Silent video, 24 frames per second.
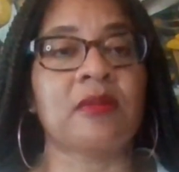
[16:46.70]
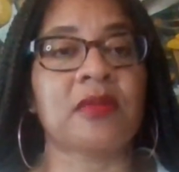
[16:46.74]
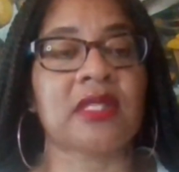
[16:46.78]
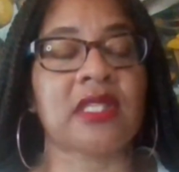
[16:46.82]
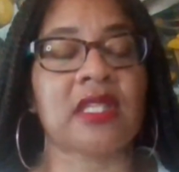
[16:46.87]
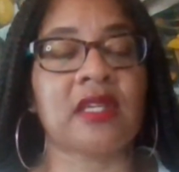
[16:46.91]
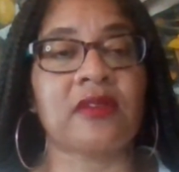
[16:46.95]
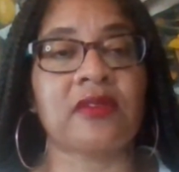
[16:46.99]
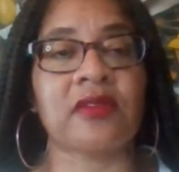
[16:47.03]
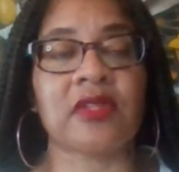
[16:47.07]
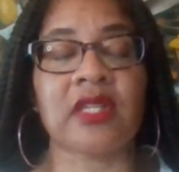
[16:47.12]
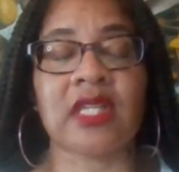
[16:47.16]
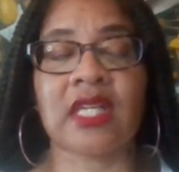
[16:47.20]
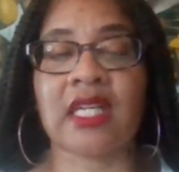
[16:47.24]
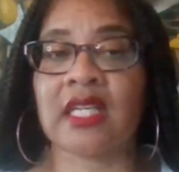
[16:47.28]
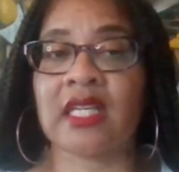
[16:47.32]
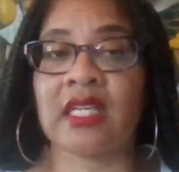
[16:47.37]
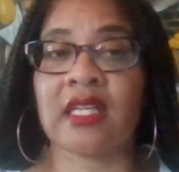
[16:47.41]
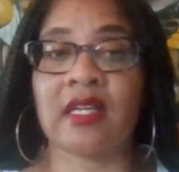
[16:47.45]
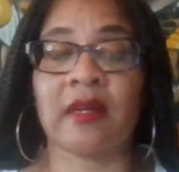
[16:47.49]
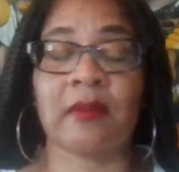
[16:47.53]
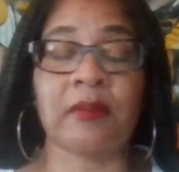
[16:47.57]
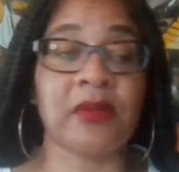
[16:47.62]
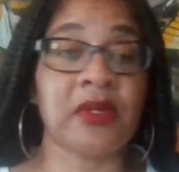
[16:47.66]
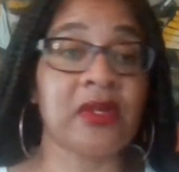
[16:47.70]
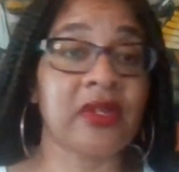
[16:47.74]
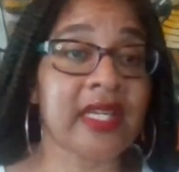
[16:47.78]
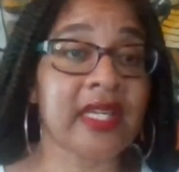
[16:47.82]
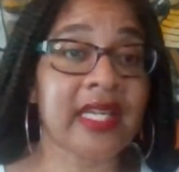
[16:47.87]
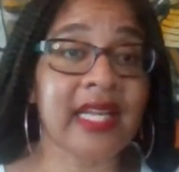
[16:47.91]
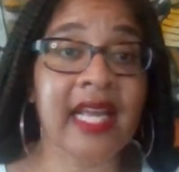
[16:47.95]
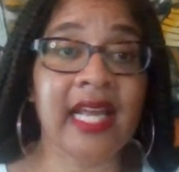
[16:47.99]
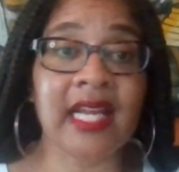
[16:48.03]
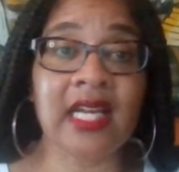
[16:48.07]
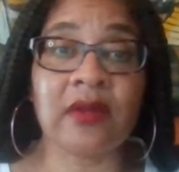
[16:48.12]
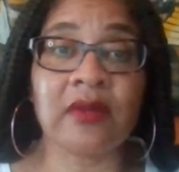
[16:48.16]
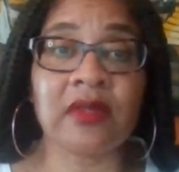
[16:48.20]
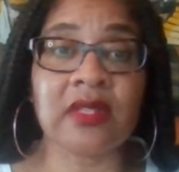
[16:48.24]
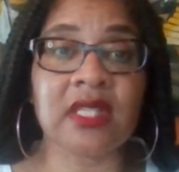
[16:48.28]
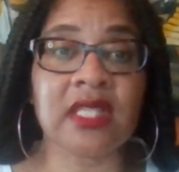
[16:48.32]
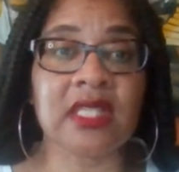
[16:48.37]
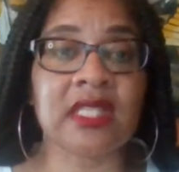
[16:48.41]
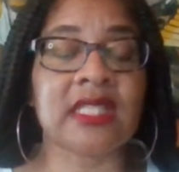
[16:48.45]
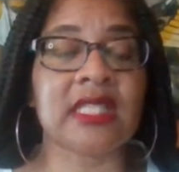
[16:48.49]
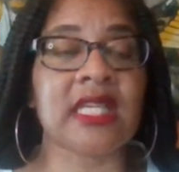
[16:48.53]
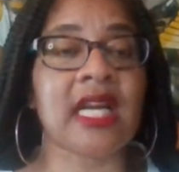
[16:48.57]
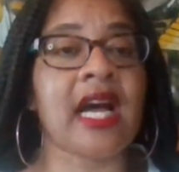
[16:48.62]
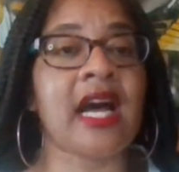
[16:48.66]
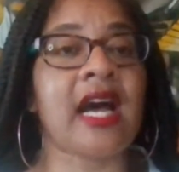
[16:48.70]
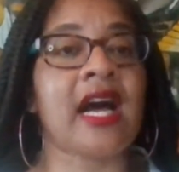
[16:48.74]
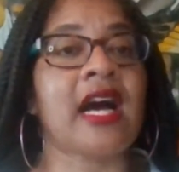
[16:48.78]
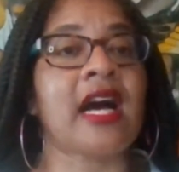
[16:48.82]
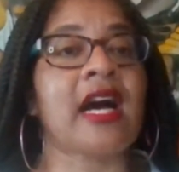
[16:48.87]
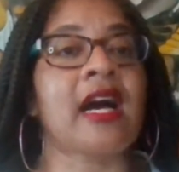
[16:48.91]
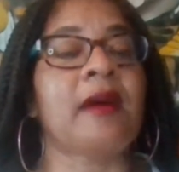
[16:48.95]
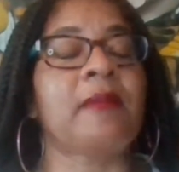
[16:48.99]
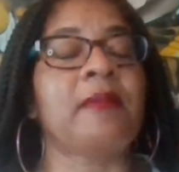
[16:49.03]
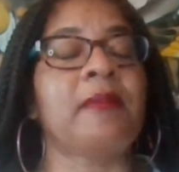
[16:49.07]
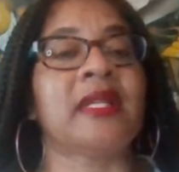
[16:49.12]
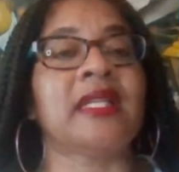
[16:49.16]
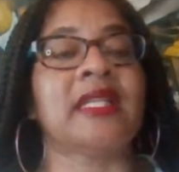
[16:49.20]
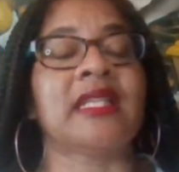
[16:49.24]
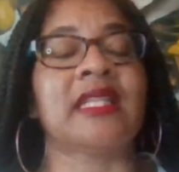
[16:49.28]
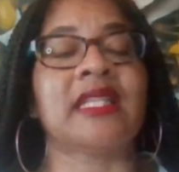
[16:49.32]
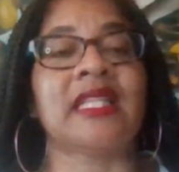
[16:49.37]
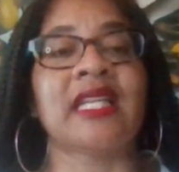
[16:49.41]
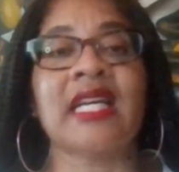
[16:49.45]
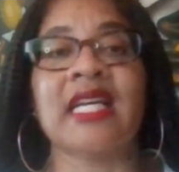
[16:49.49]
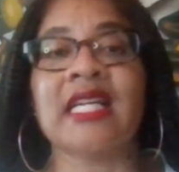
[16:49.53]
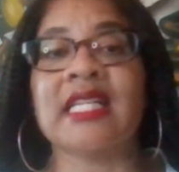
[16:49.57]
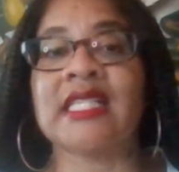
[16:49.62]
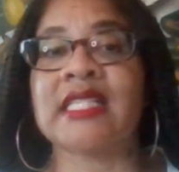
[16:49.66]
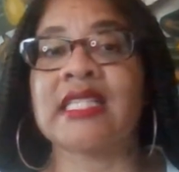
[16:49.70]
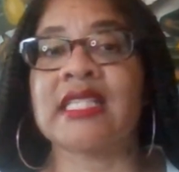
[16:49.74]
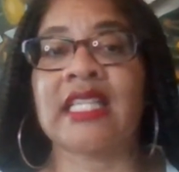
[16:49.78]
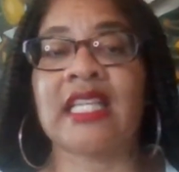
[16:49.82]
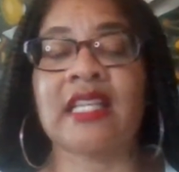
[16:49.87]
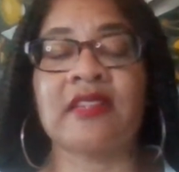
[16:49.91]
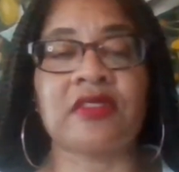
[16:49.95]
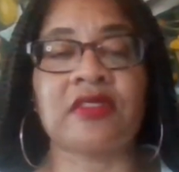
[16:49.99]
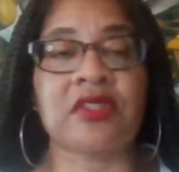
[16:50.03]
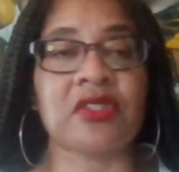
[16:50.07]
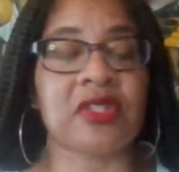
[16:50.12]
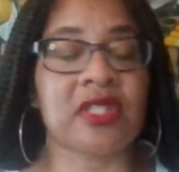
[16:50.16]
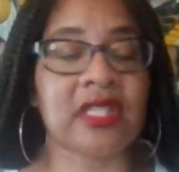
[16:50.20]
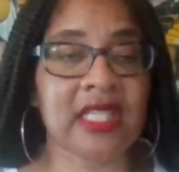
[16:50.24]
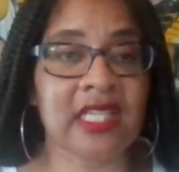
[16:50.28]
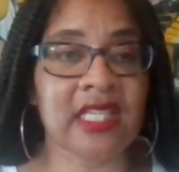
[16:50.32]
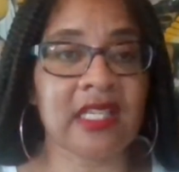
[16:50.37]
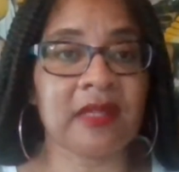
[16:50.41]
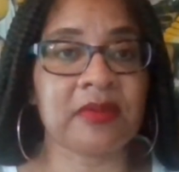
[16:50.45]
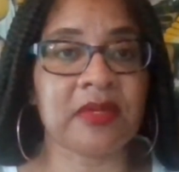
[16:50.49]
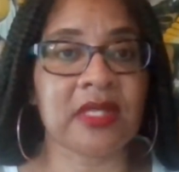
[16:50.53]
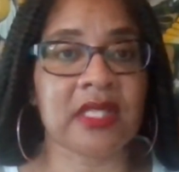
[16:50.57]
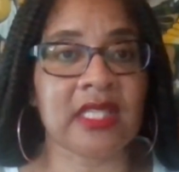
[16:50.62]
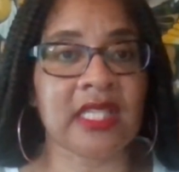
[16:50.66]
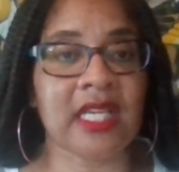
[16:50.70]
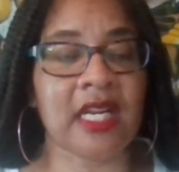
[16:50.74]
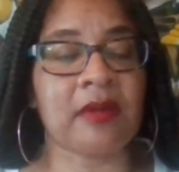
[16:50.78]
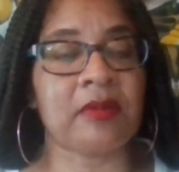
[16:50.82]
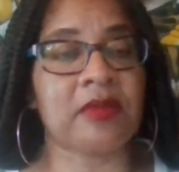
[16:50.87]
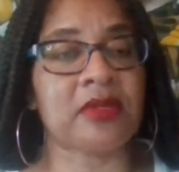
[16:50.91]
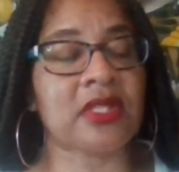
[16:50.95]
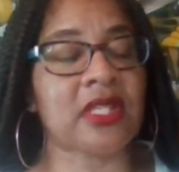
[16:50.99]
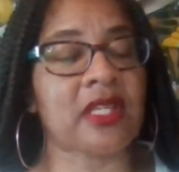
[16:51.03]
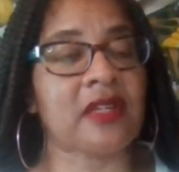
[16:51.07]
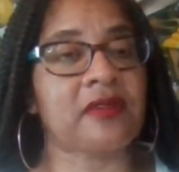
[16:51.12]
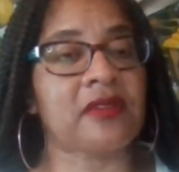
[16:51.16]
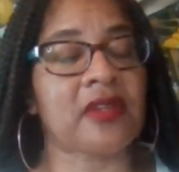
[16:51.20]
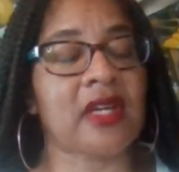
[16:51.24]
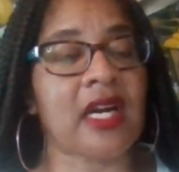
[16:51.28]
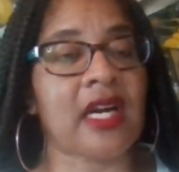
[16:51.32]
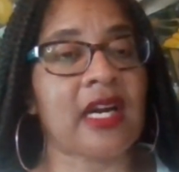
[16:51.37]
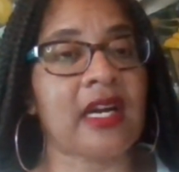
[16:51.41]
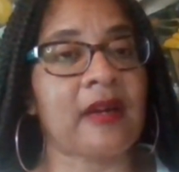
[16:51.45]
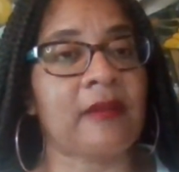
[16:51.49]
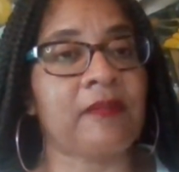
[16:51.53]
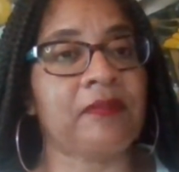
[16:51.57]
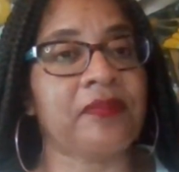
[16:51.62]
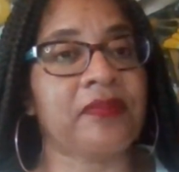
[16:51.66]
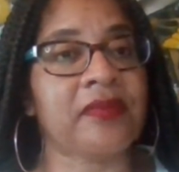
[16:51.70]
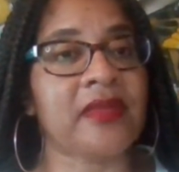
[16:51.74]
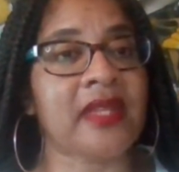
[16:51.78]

communicating with your job, and she gives you tips in terms of um, things to